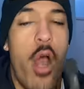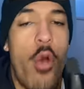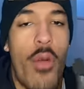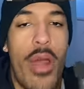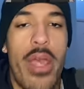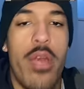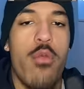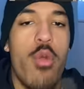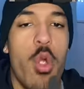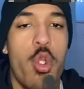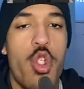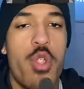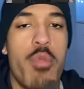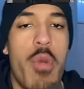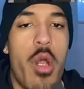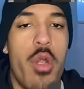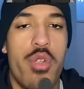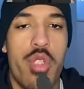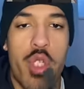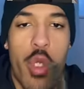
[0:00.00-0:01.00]
All right,
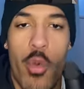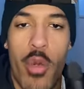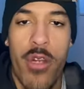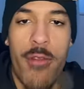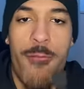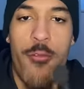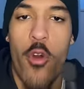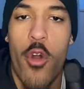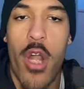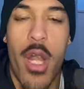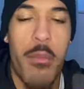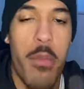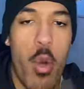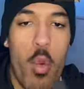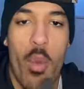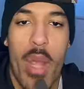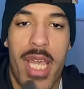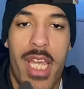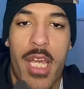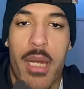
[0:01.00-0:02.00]
Orochimaru's going to four. I'm going to
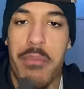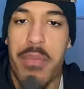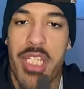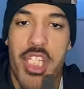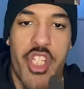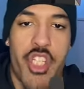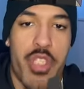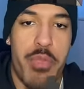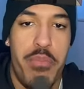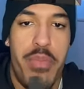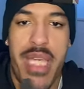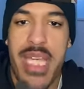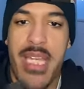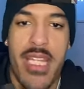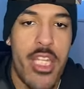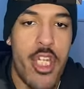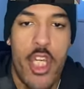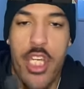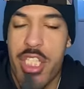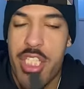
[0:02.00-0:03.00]
wake up and just be in
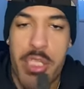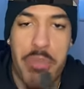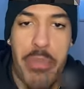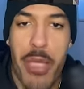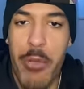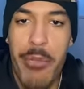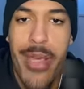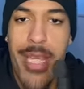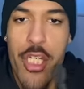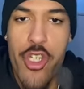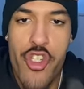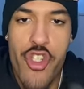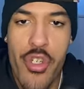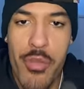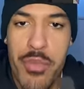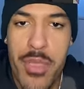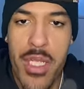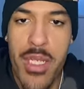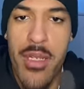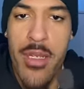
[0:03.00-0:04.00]
an experiment or
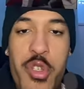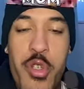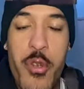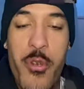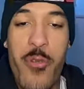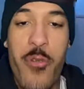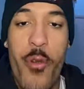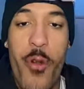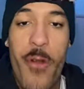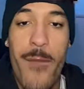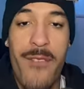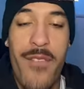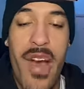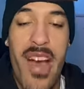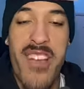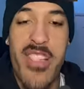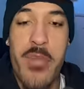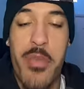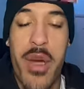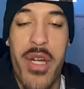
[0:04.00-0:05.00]
something. Two, four, and
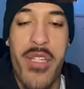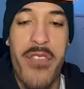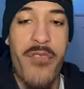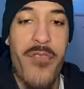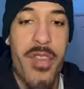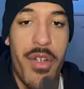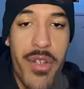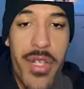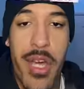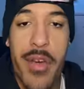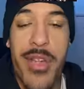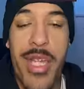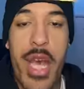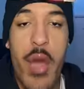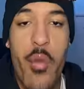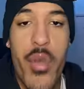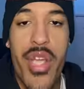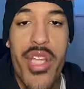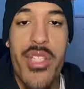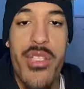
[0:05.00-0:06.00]
five spots filled out. Now
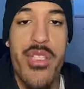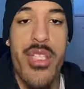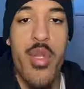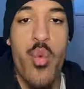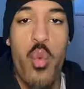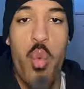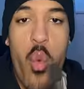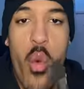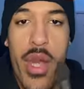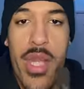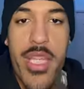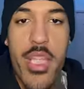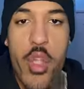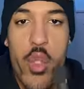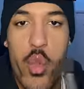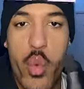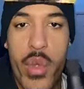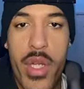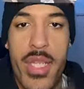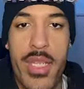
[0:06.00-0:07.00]
we just need one in
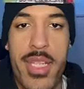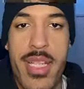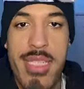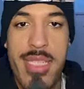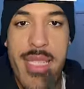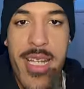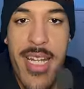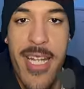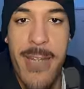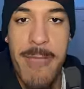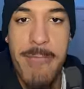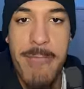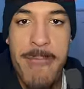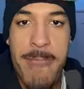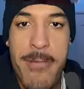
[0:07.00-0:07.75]
three. Let's get it.